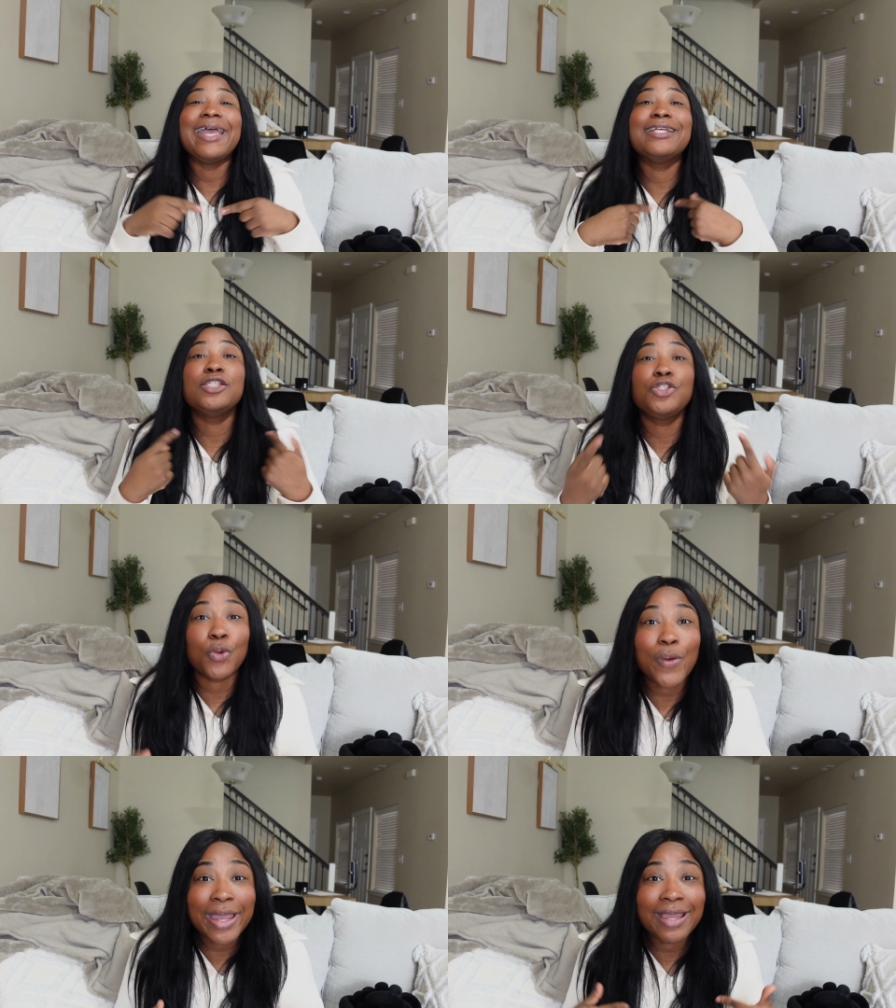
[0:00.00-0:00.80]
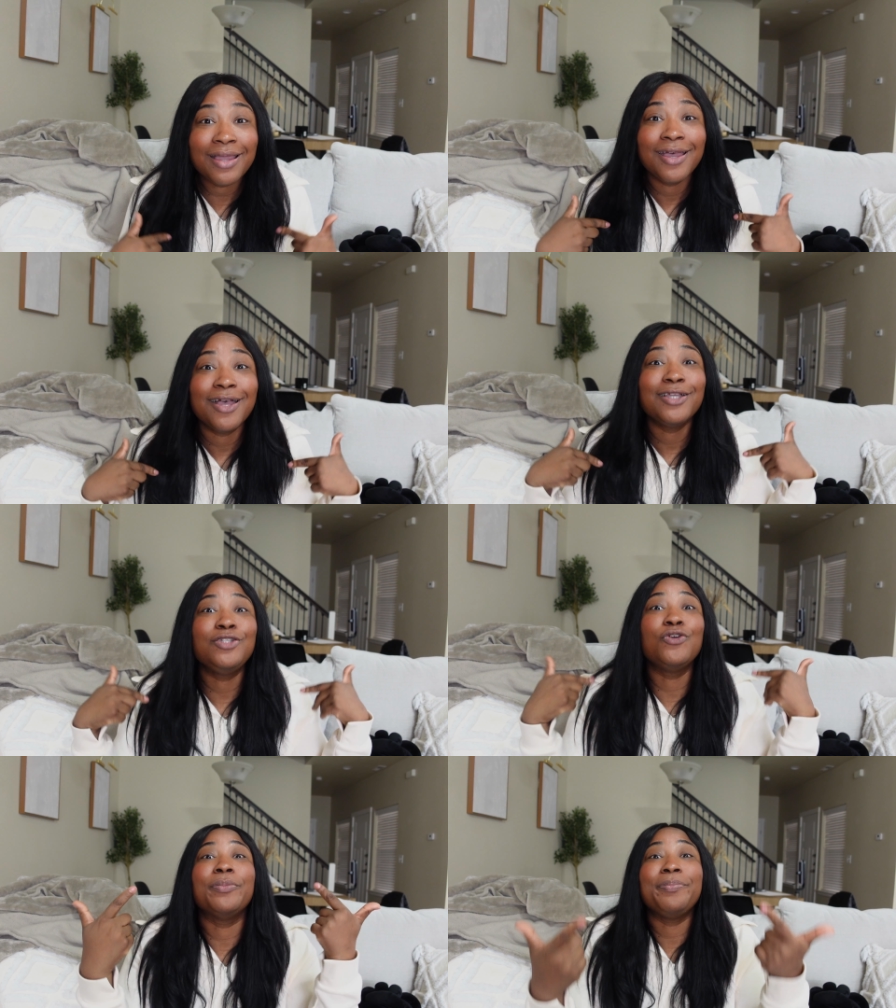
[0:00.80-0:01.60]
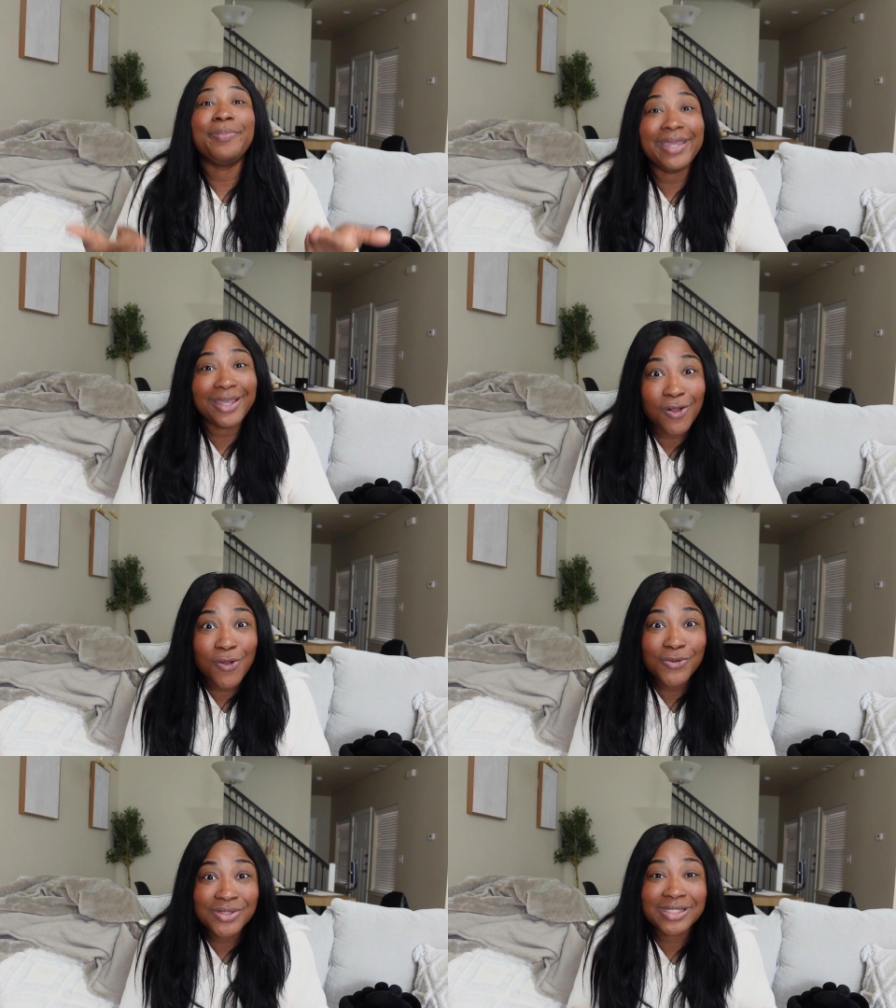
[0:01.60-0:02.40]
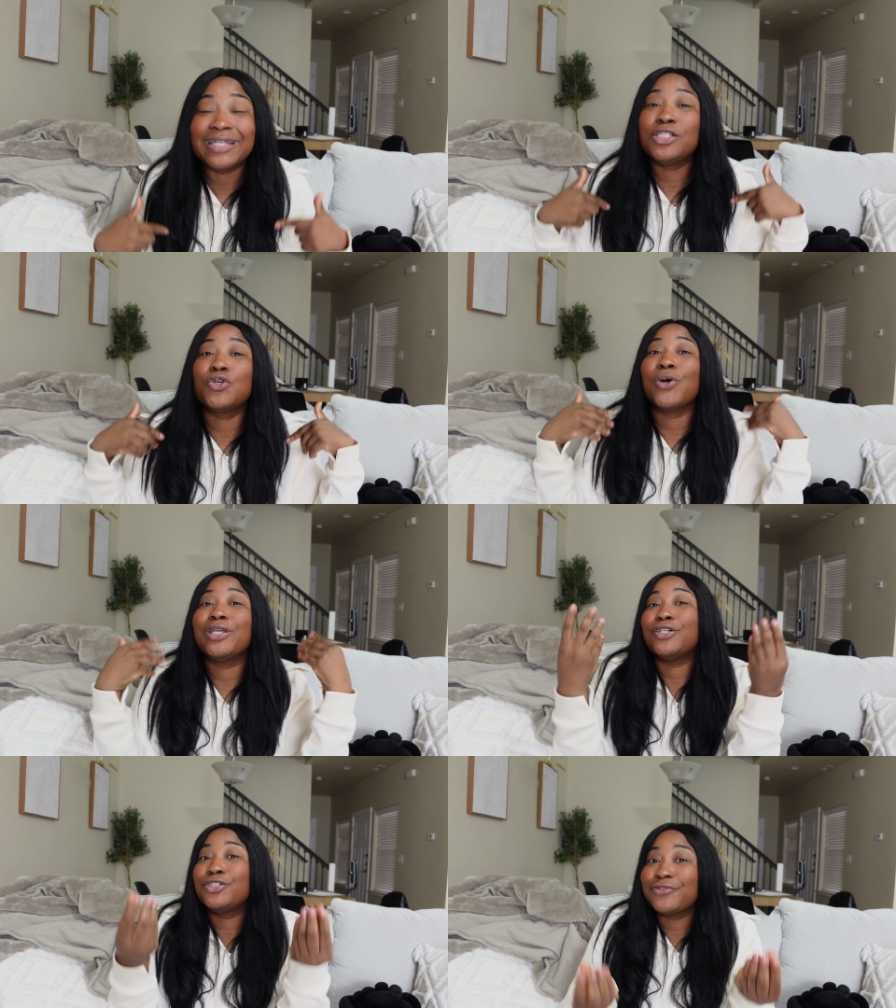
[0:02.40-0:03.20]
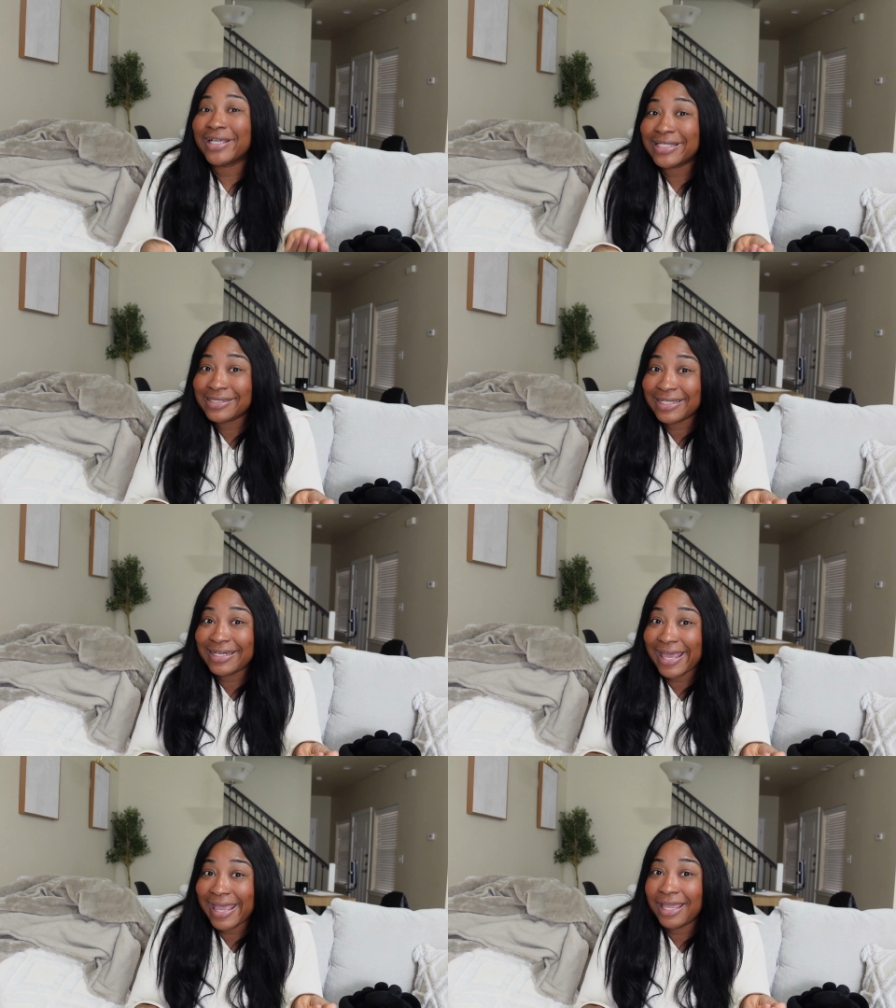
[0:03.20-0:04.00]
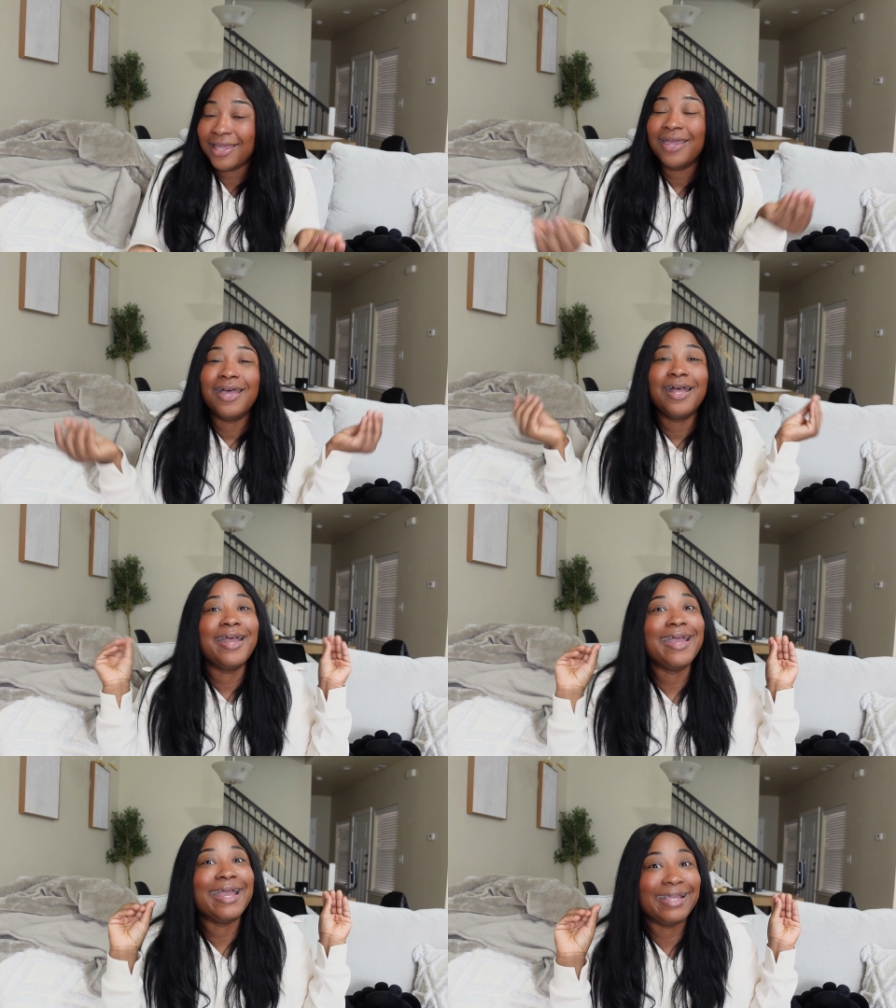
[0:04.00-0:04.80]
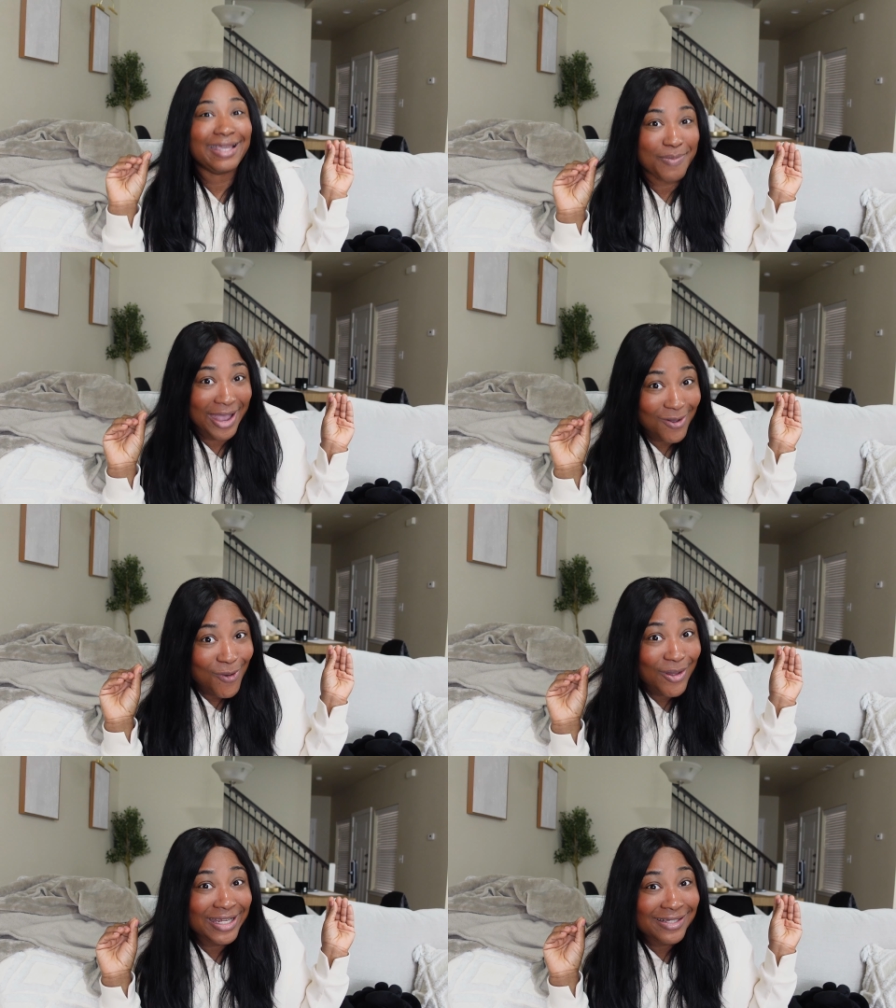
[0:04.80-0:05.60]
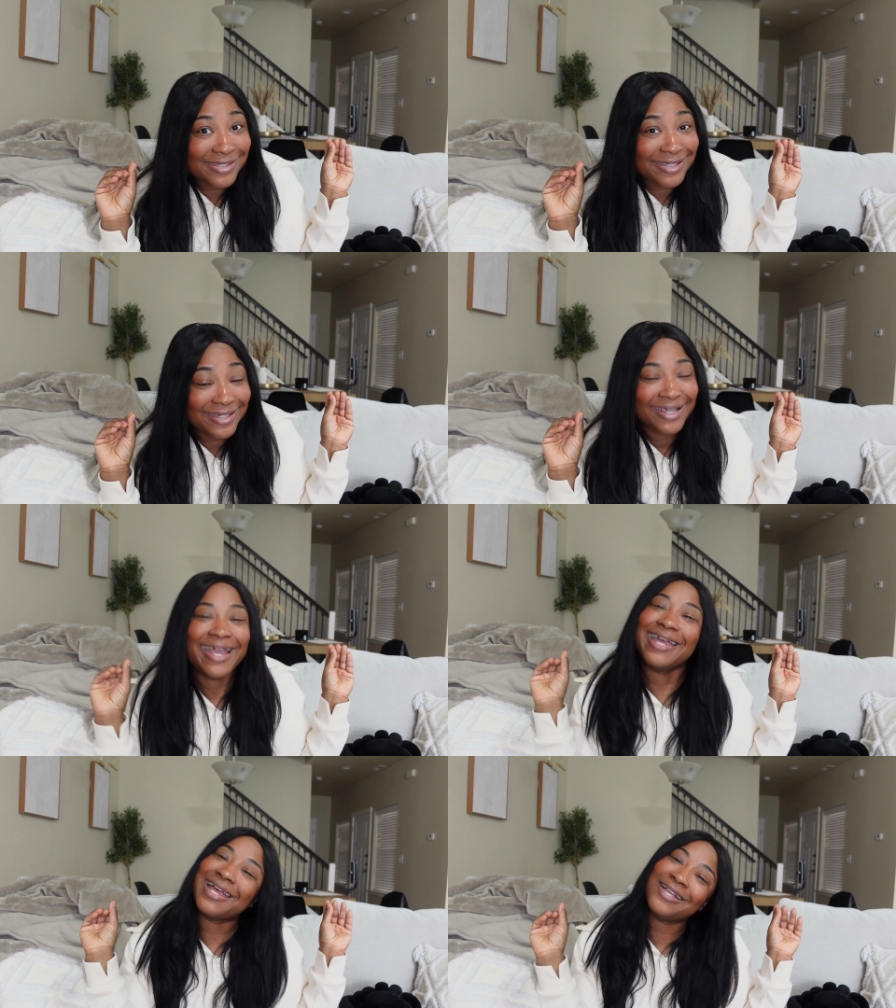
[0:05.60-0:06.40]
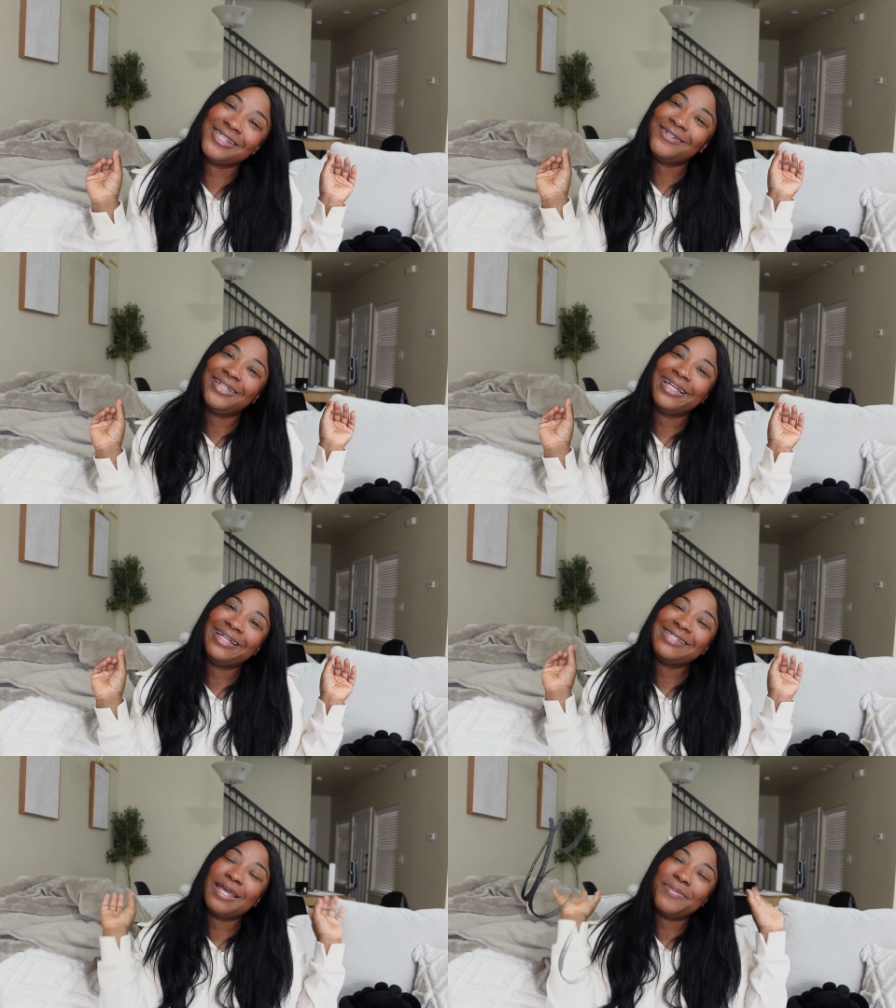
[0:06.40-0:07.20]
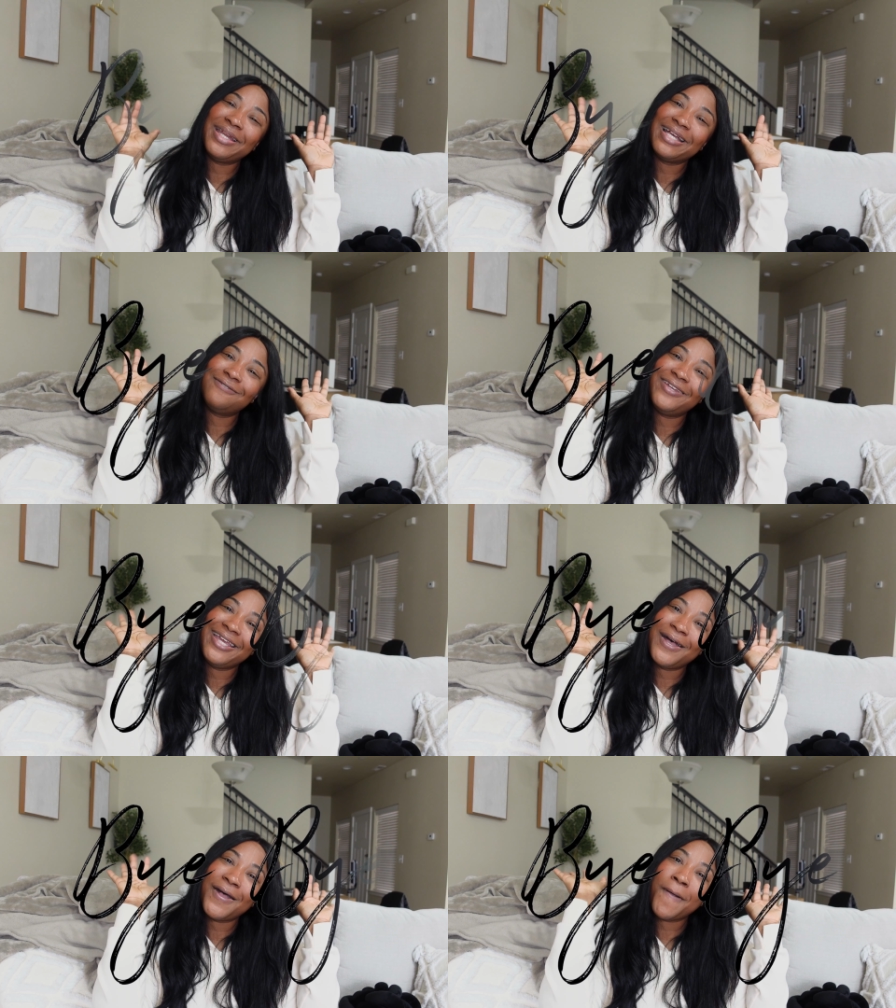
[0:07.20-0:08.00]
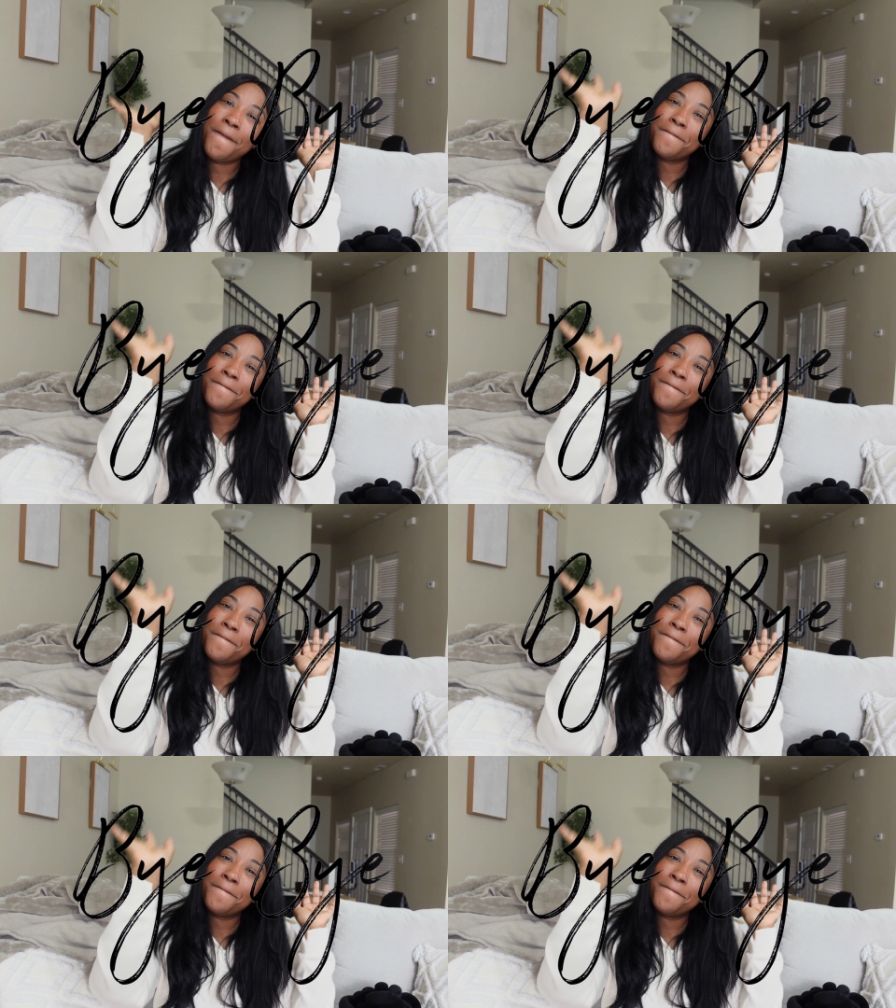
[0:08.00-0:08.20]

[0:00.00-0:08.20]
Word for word: Enjoy your meals, enjoy your drinks today and get back on it. And I'll see you ladies in my next video.